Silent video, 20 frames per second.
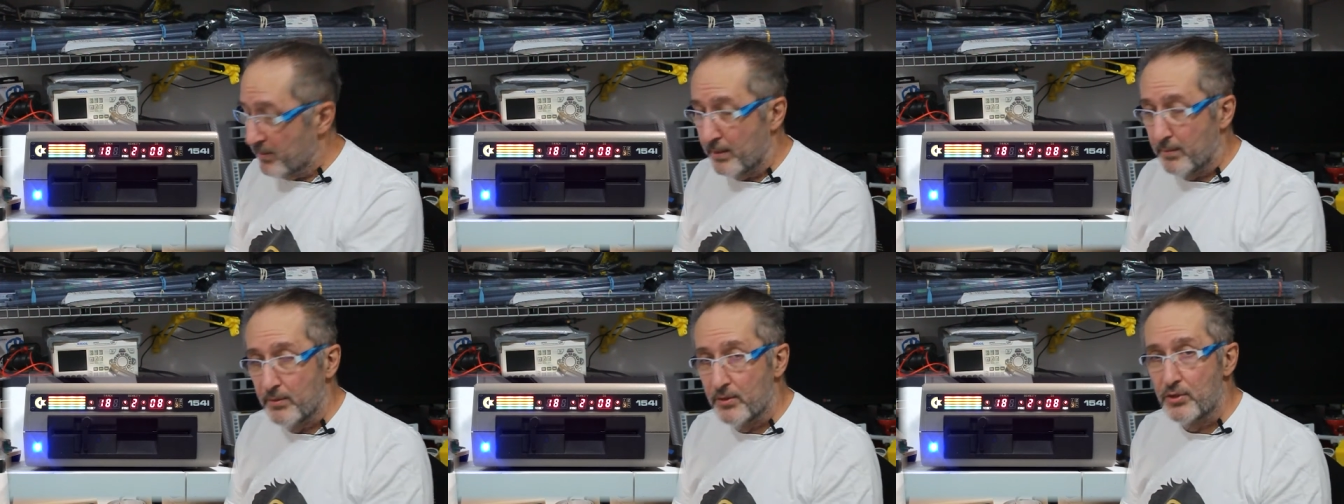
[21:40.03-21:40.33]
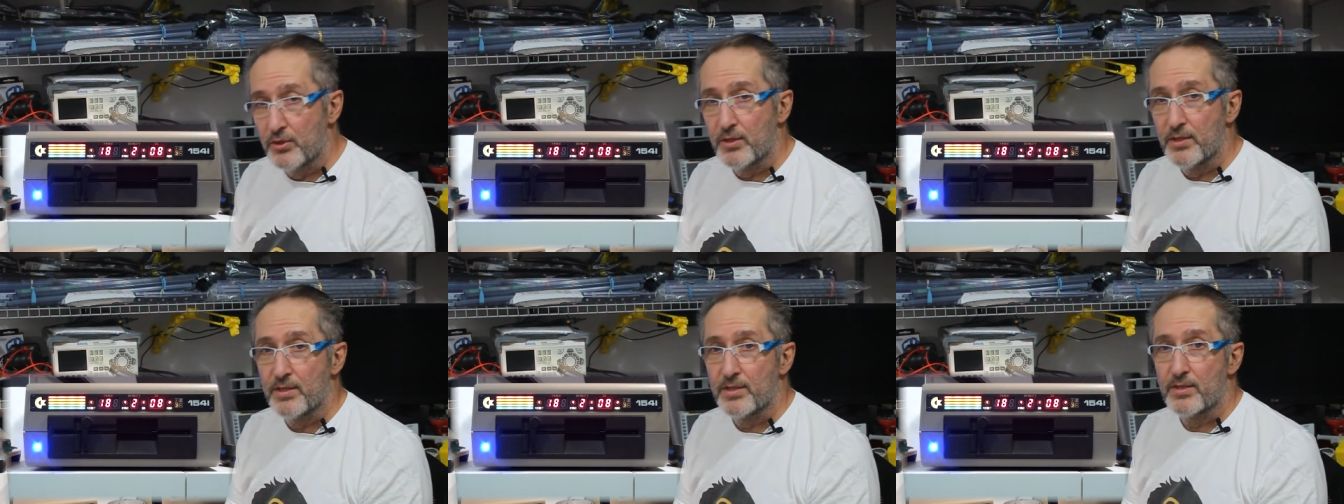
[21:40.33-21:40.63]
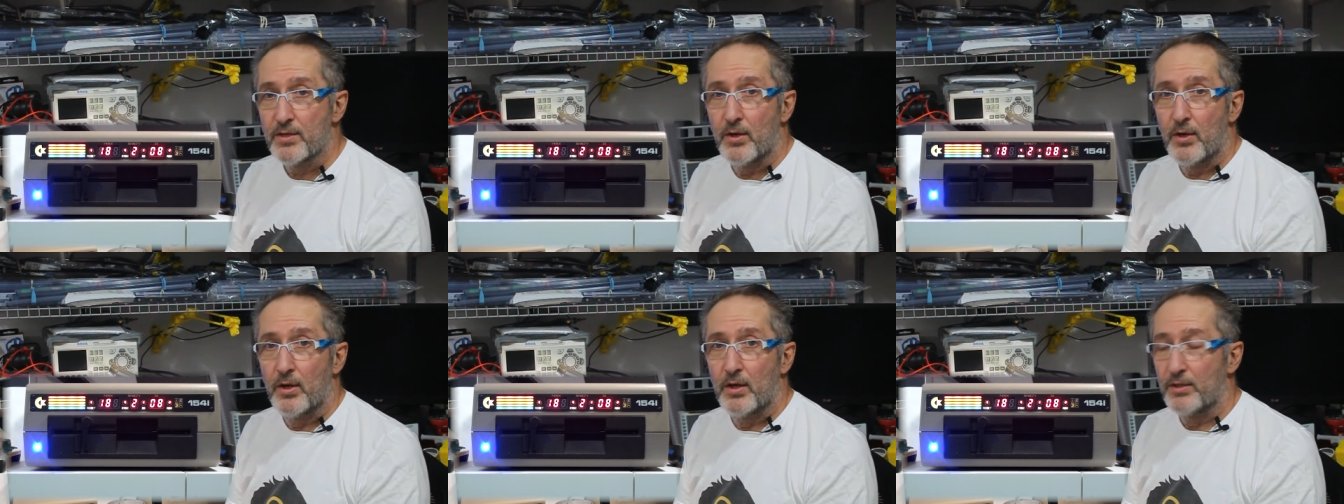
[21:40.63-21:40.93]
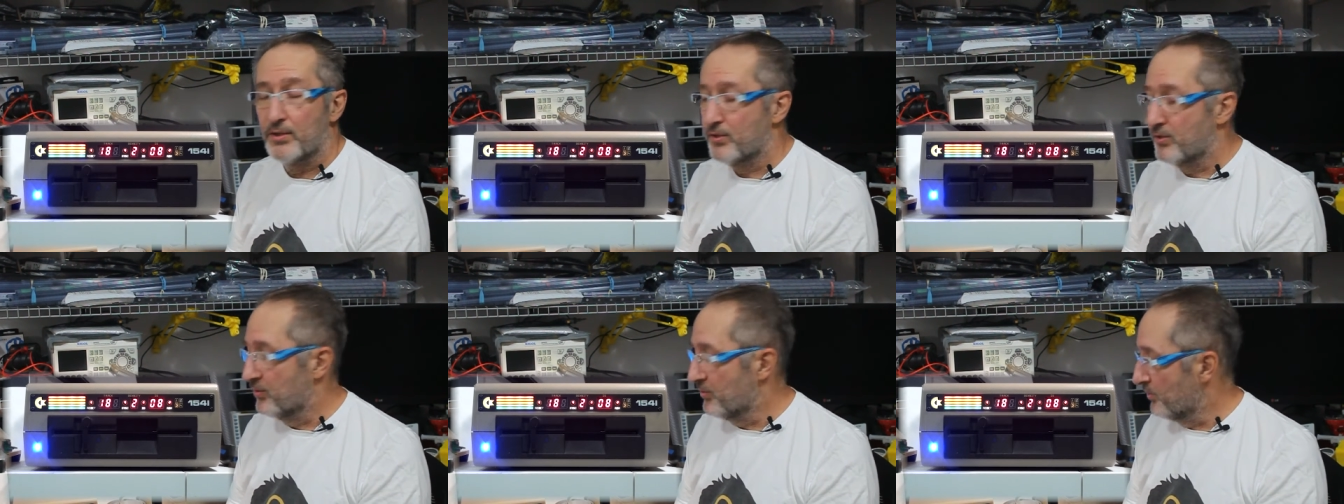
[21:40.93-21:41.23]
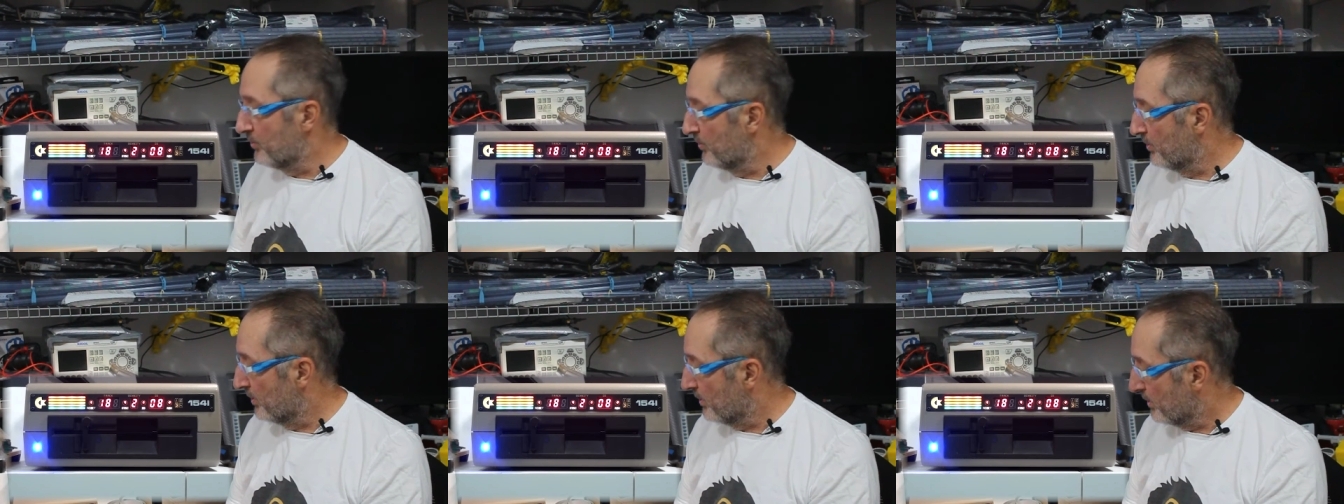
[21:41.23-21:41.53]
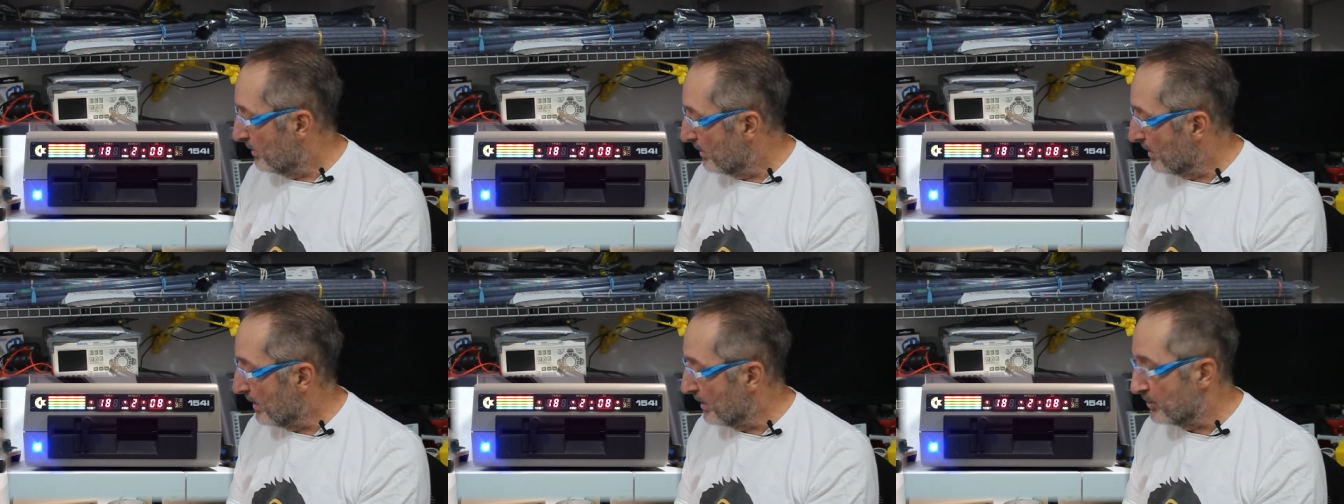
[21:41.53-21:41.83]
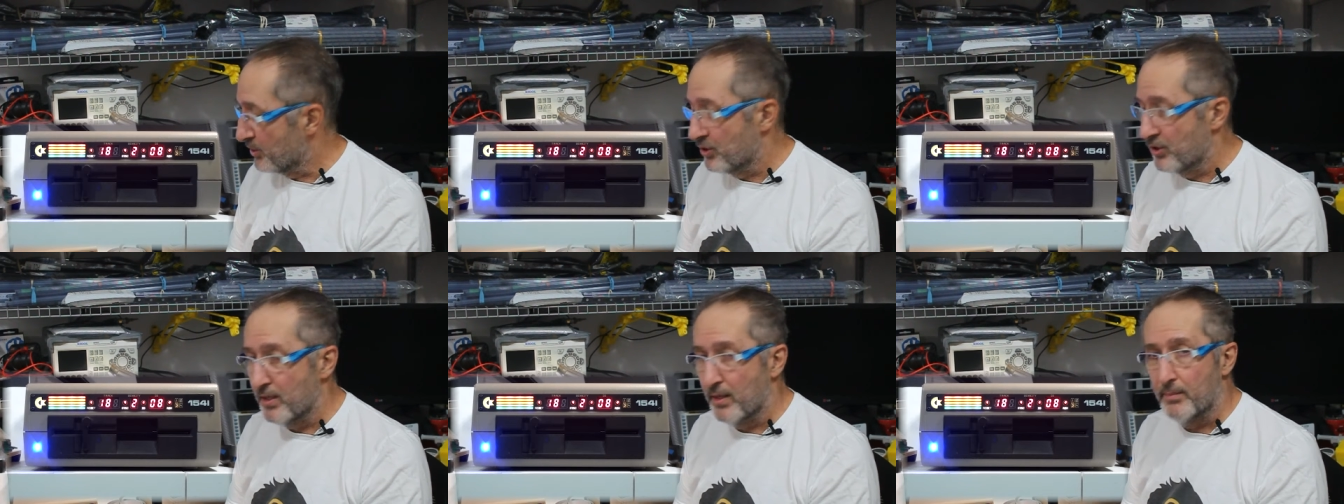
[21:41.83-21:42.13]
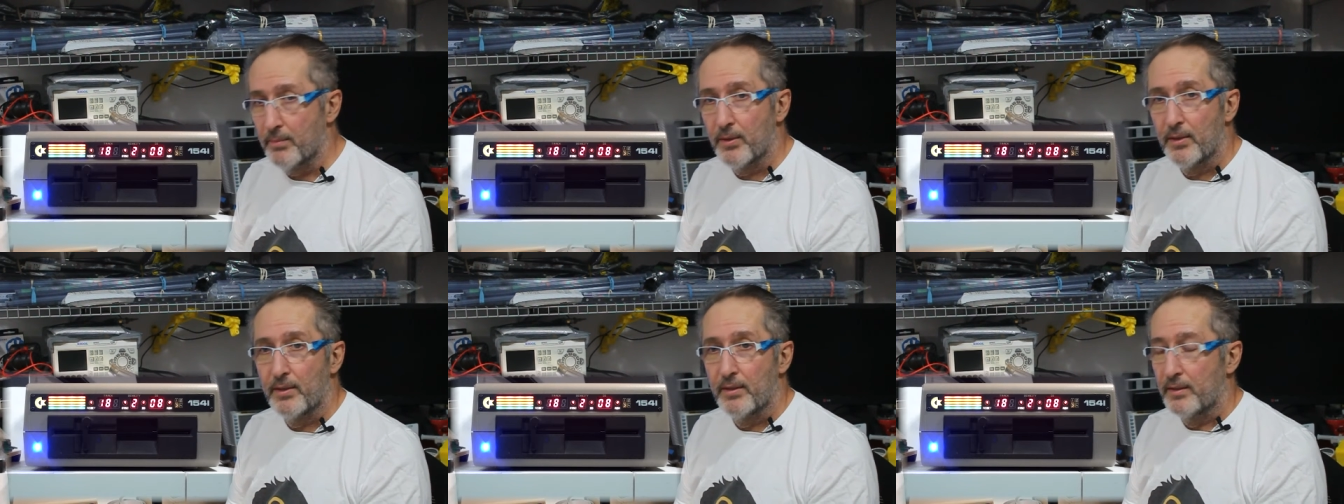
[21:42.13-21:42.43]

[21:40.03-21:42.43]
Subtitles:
images onto that chip,